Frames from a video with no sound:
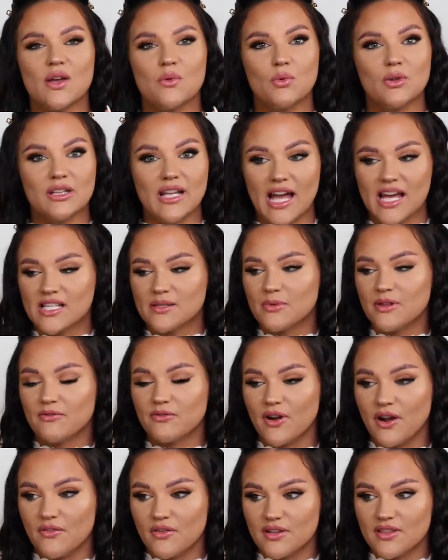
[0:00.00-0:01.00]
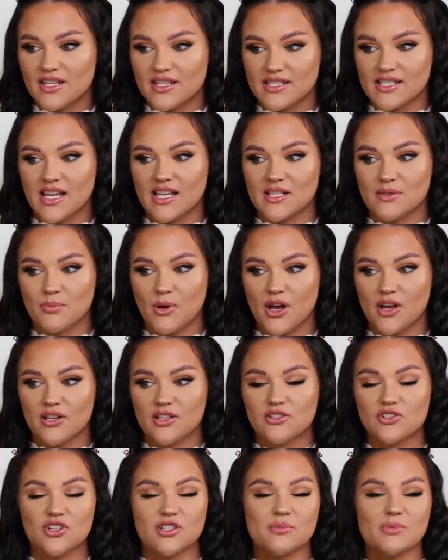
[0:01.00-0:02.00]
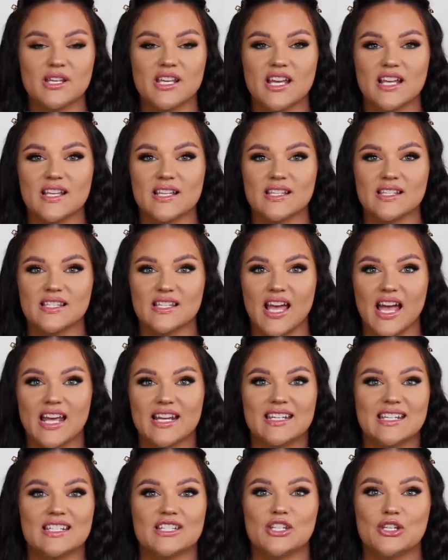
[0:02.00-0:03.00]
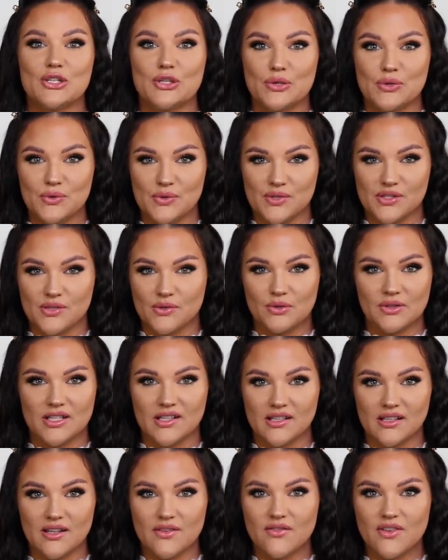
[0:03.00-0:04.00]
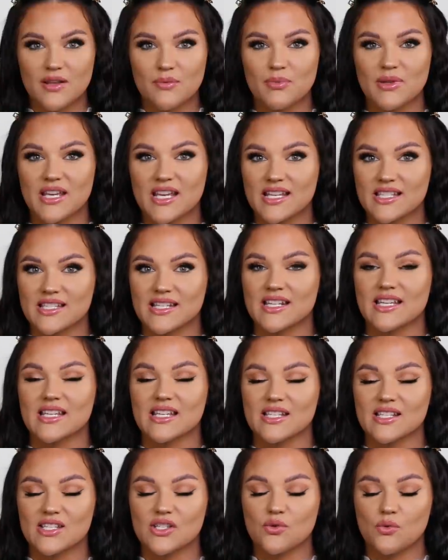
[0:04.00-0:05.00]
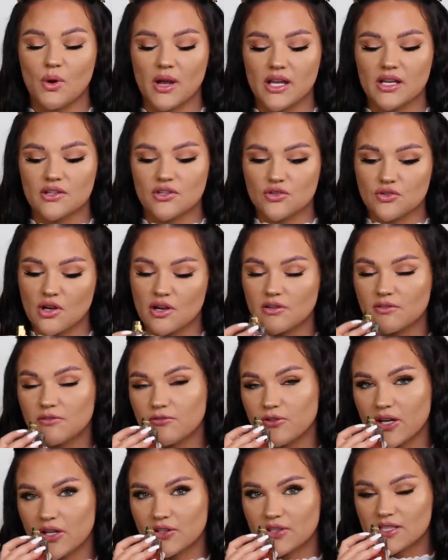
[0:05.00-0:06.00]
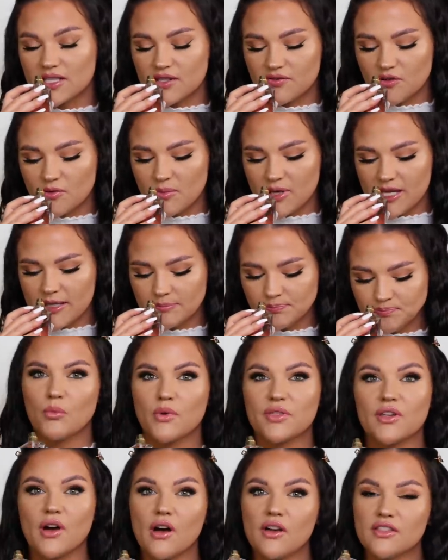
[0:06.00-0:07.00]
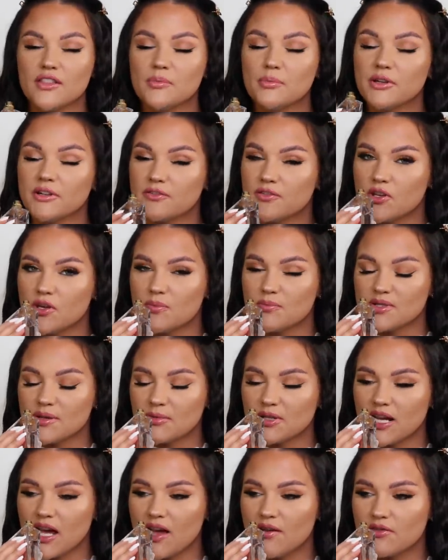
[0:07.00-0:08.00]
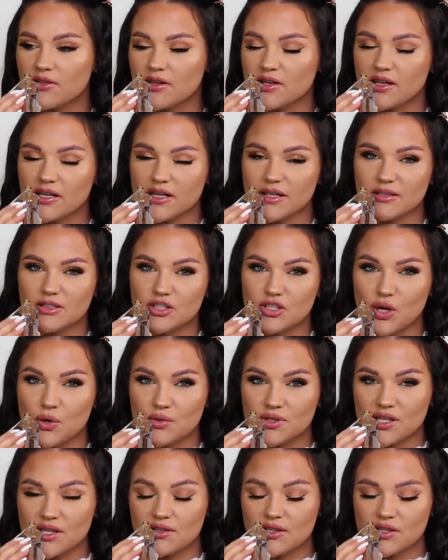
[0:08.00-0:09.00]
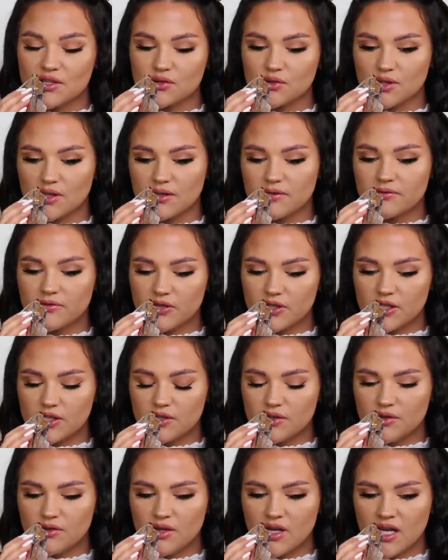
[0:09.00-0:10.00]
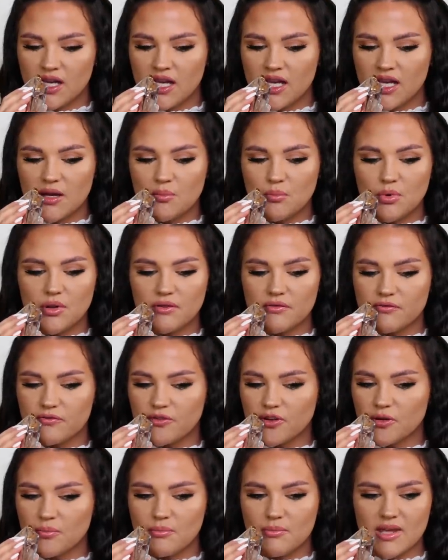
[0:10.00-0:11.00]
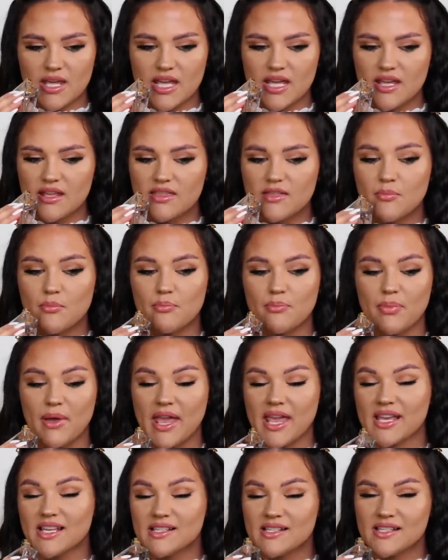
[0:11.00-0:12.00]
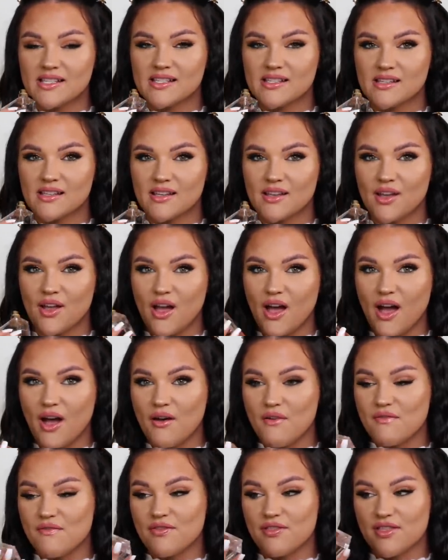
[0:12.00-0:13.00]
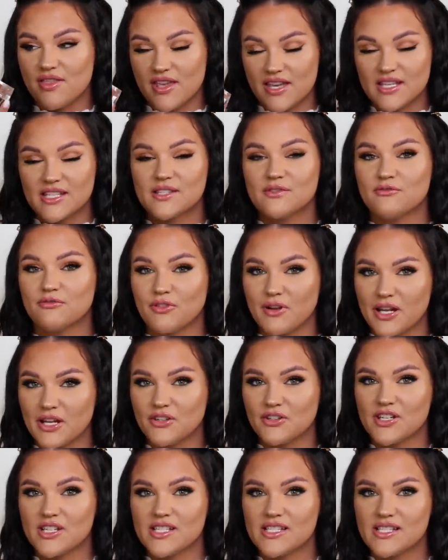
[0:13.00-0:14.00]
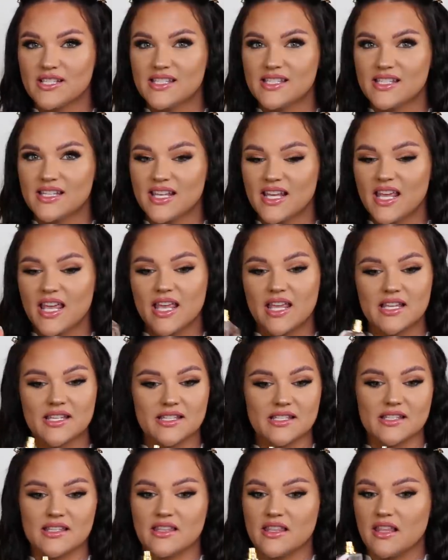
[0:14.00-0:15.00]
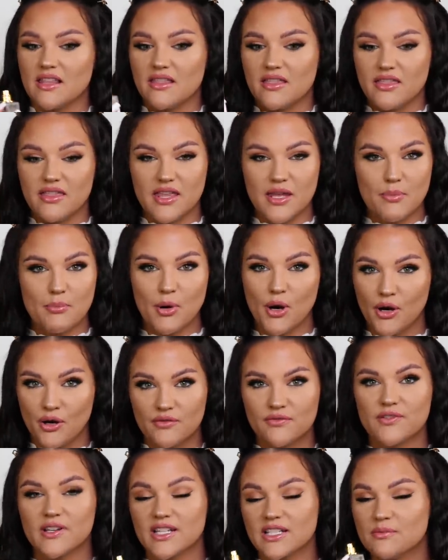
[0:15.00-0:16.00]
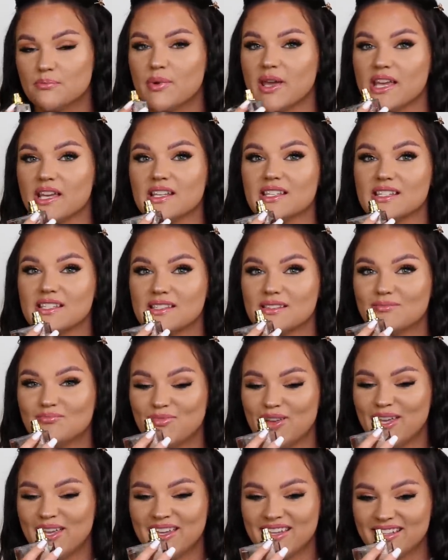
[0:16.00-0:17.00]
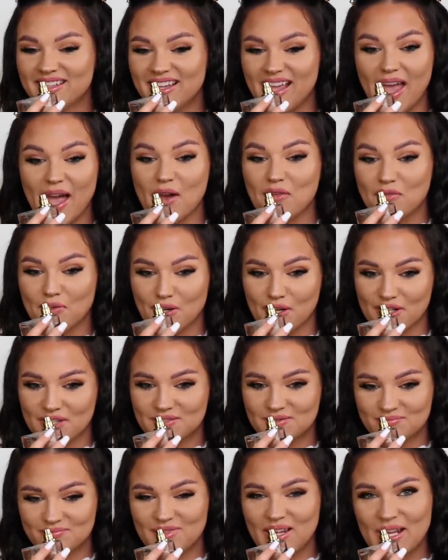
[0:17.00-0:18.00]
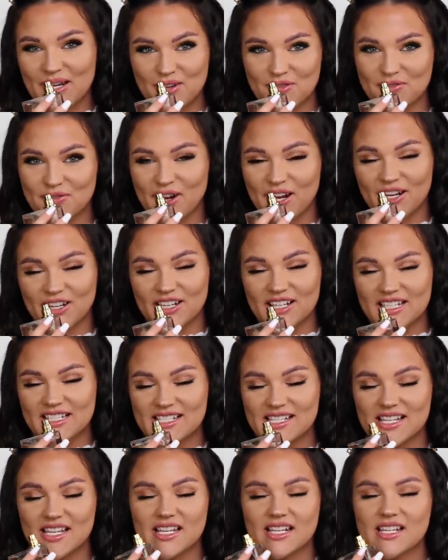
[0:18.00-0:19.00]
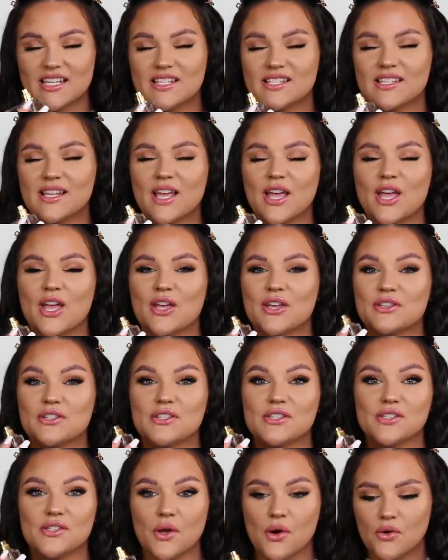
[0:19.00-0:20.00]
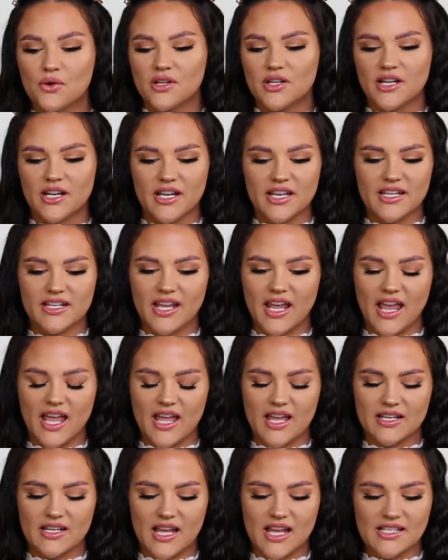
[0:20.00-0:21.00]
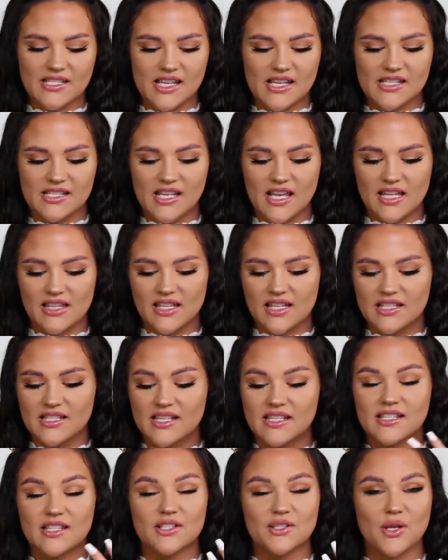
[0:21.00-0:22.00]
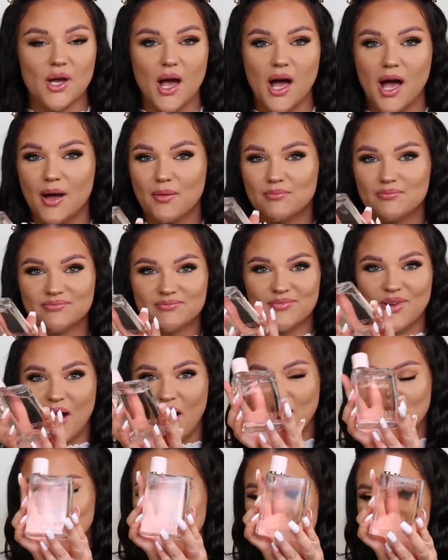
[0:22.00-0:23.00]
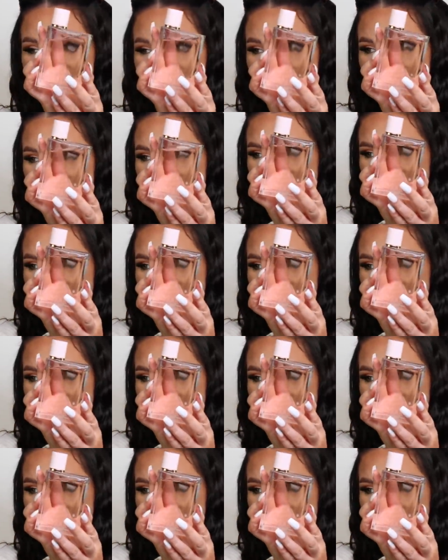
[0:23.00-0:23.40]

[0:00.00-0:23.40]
will last me forever, this size bottle, just because I need to use so little of it because it is quite a strong fragrance for me. With all the perfumes, I'm gonna have the notes on the screen for you, but for me, the base of this fragrance is the perfect base ever in a fragrance. It is so good, and as I said, this is a top, obviously,